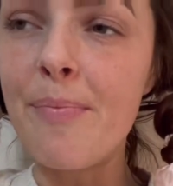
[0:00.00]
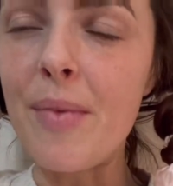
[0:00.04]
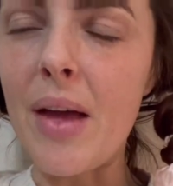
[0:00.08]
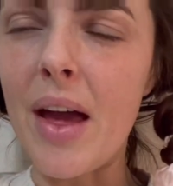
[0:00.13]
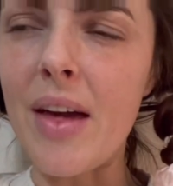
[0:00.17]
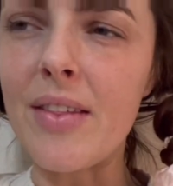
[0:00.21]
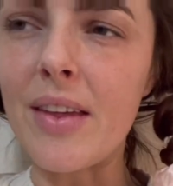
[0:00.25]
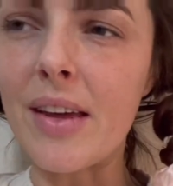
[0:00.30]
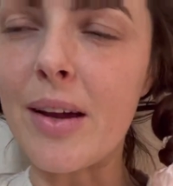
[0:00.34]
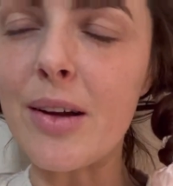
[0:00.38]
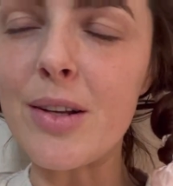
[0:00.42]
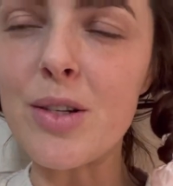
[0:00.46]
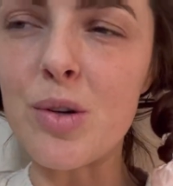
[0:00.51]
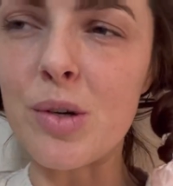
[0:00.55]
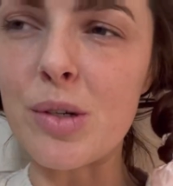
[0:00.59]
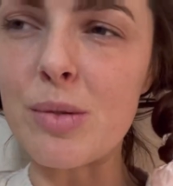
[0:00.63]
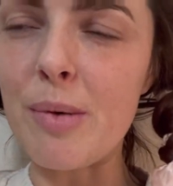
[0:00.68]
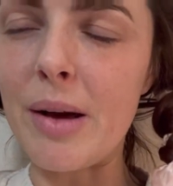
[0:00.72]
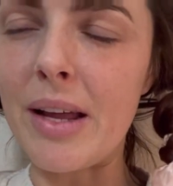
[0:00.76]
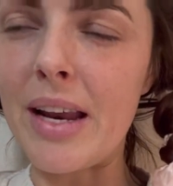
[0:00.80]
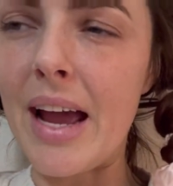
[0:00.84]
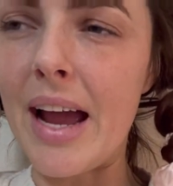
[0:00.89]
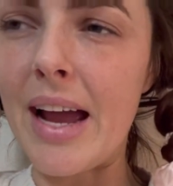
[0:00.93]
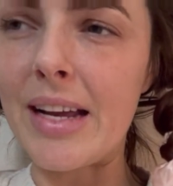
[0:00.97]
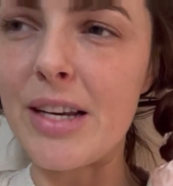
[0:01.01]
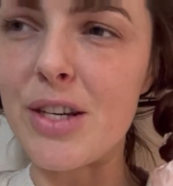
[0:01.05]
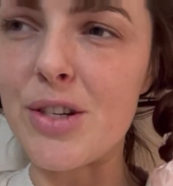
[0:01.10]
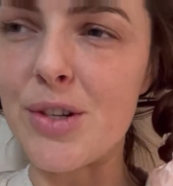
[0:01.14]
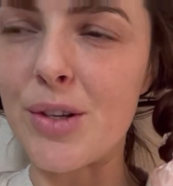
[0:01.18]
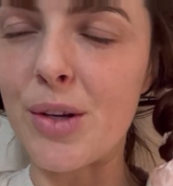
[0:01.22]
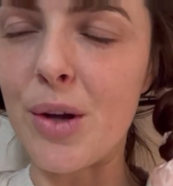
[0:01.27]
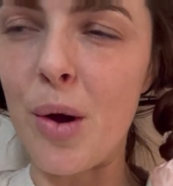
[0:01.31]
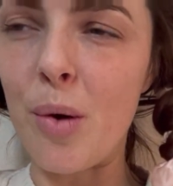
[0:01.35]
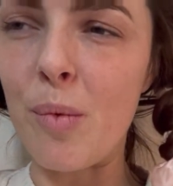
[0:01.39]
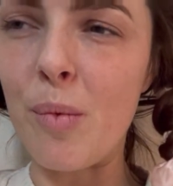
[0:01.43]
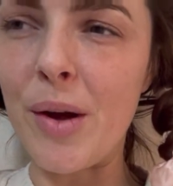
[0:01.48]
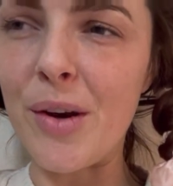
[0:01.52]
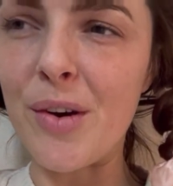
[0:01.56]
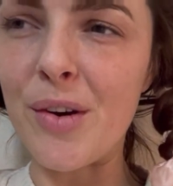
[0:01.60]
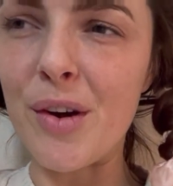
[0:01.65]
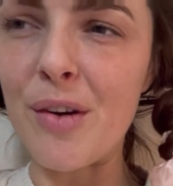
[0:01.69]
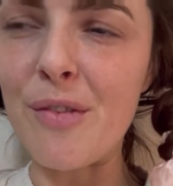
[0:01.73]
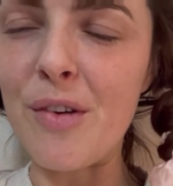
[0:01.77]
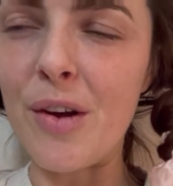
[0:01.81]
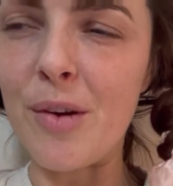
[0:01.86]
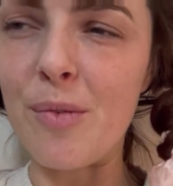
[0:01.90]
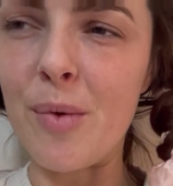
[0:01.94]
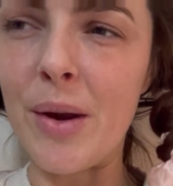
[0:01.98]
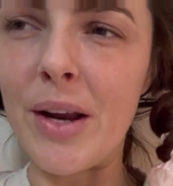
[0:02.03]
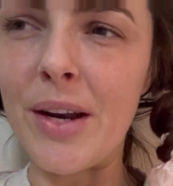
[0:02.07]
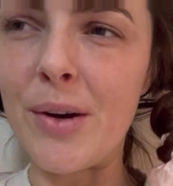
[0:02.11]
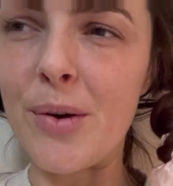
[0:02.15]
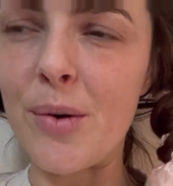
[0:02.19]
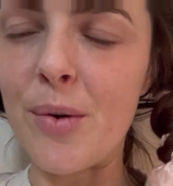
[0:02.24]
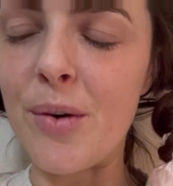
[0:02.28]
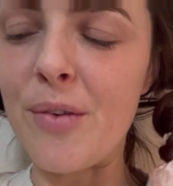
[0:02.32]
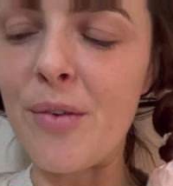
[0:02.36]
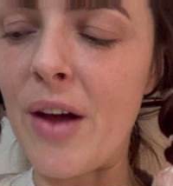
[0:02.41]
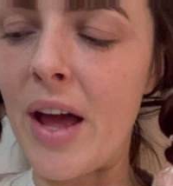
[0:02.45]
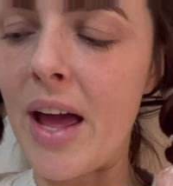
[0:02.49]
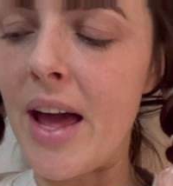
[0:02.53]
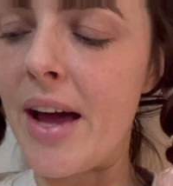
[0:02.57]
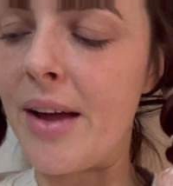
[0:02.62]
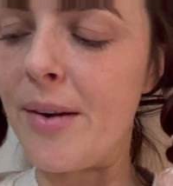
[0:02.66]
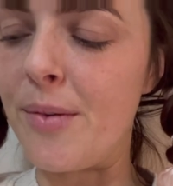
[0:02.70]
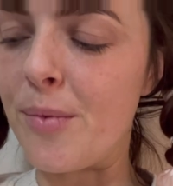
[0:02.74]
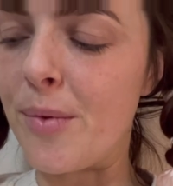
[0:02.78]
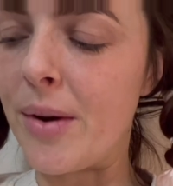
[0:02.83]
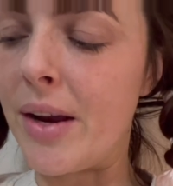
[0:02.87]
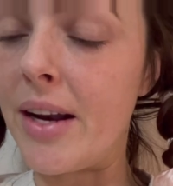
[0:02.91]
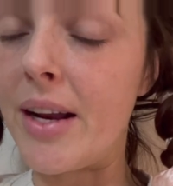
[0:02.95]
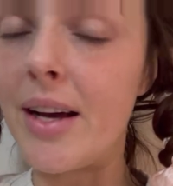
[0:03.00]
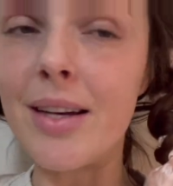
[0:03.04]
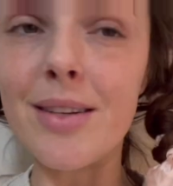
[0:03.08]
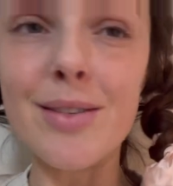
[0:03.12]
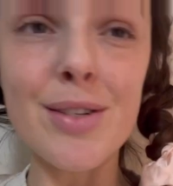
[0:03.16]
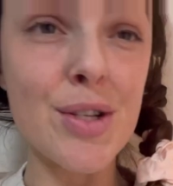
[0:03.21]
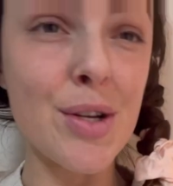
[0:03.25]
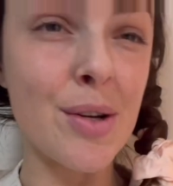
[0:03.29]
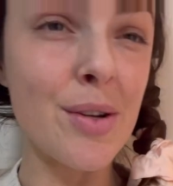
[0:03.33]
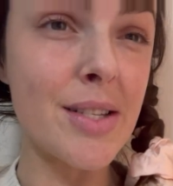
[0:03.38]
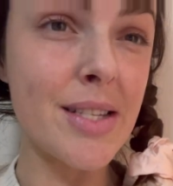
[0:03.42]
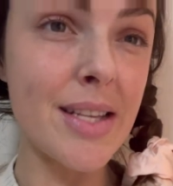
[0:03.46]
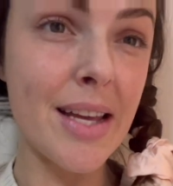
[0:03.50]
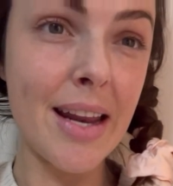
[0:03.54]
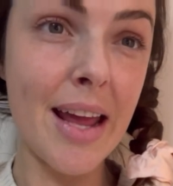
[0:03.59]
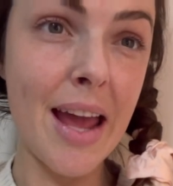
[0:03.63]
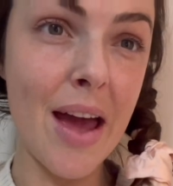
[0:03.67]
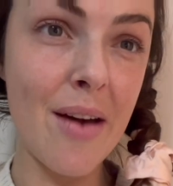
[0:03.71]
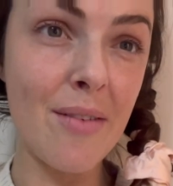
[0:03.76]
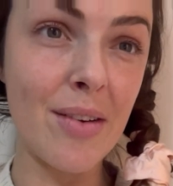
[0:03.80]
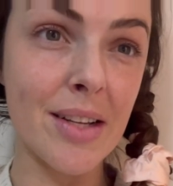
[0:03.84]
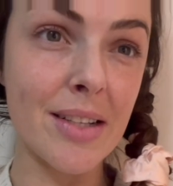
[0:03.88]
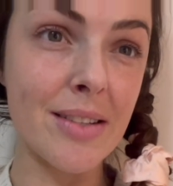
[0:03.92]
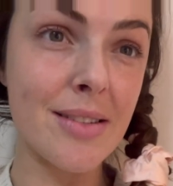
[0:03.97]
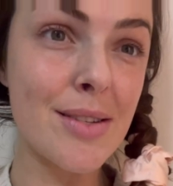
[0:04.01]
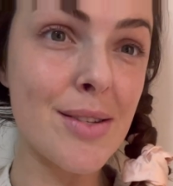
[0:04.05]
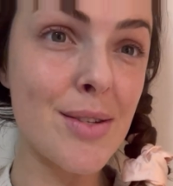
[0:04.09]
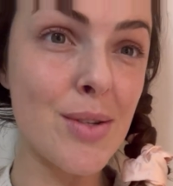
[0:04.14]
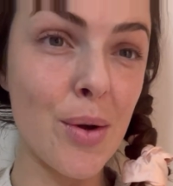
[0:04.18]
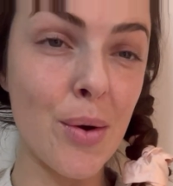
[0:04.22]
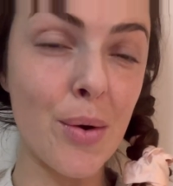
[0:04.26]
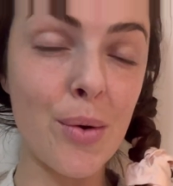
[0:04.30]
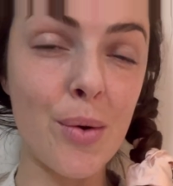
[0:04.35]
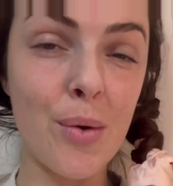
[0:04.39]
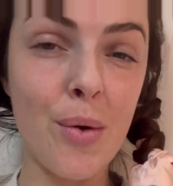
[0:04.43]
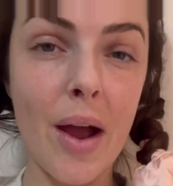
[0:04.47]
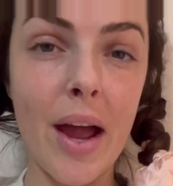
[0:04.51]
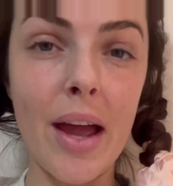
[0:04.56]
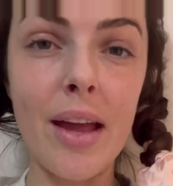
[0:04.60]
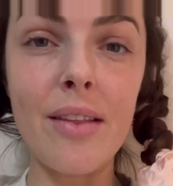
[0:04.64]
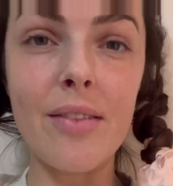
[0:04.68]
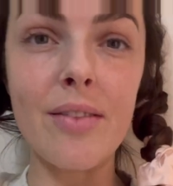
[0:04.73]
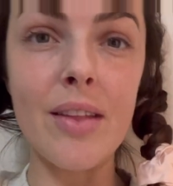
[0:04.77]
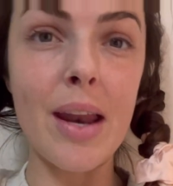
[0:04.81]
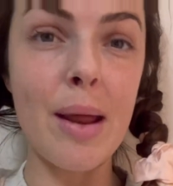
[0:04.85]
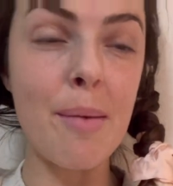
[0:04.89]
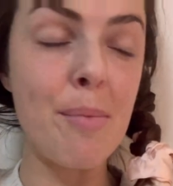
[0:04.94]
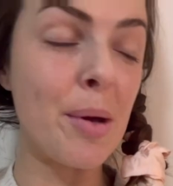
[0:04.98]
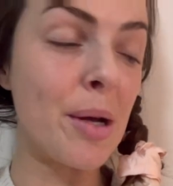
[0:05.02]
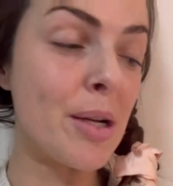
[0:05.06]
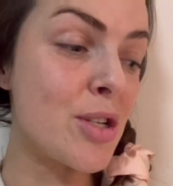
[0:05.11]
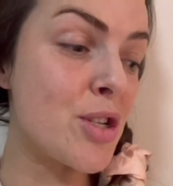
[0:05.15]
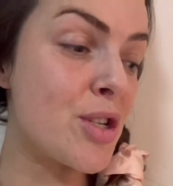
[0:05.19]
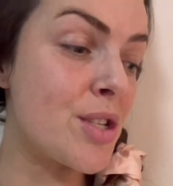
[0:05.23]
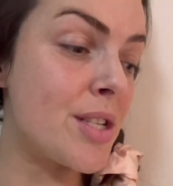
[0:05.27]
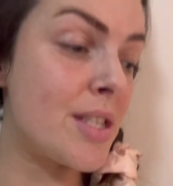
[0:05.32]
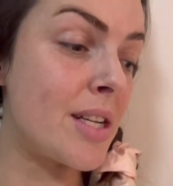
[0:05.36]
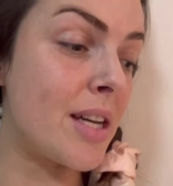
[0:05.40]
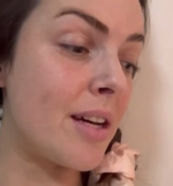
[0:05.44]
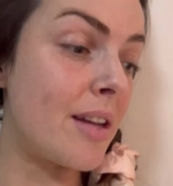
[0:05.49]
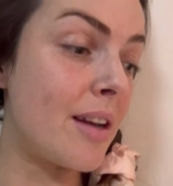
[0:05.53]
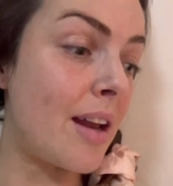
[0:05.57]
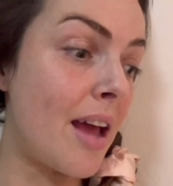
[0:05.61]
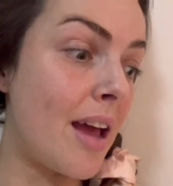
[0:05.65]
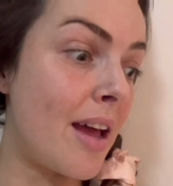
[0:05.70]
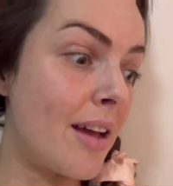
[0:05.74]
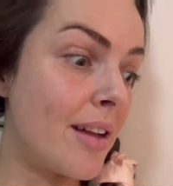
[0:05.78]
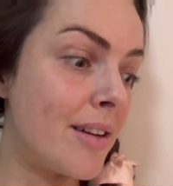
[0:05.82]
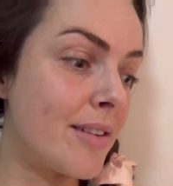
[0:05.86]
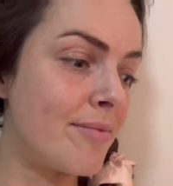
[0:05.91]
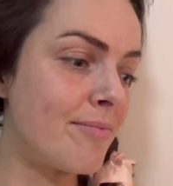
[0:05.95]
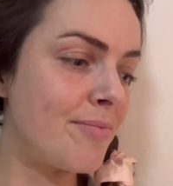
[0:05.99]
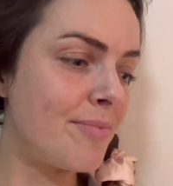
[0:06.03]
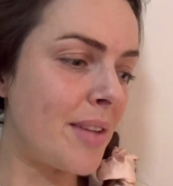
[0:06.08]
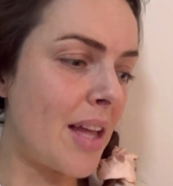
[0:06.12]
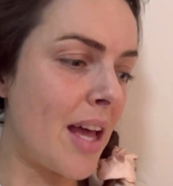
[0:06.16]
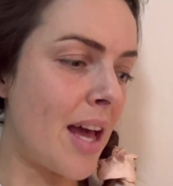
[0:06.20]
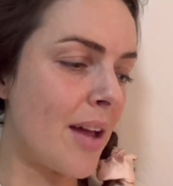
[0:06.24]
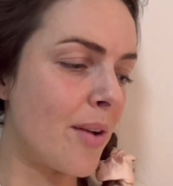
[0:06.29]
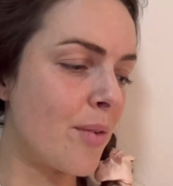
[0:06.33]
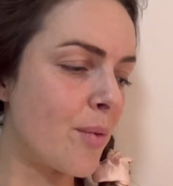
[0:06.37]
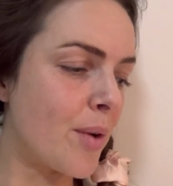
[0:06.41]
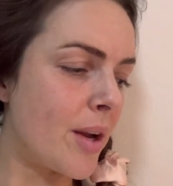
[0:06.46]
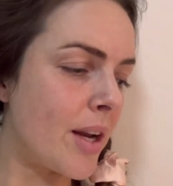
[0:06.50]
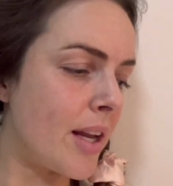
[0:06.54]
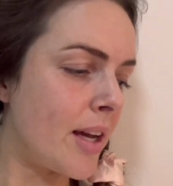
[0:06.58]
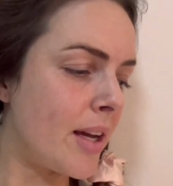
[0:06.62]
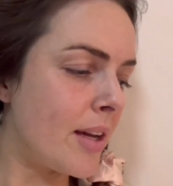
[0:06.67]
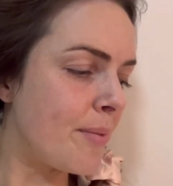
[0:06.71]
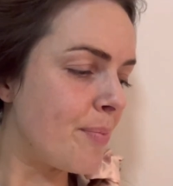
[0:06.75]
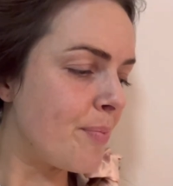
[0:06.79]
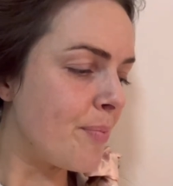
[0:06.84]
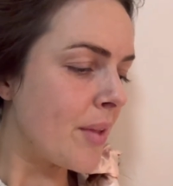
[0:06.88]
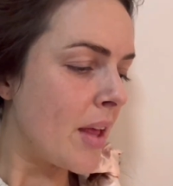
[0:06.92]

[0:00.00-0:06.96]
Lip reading: I think I talked about it ages ago, wondering if I'd read it or hadn't read it. Turns out I haven't. So great that I purchased it and hadn't read it.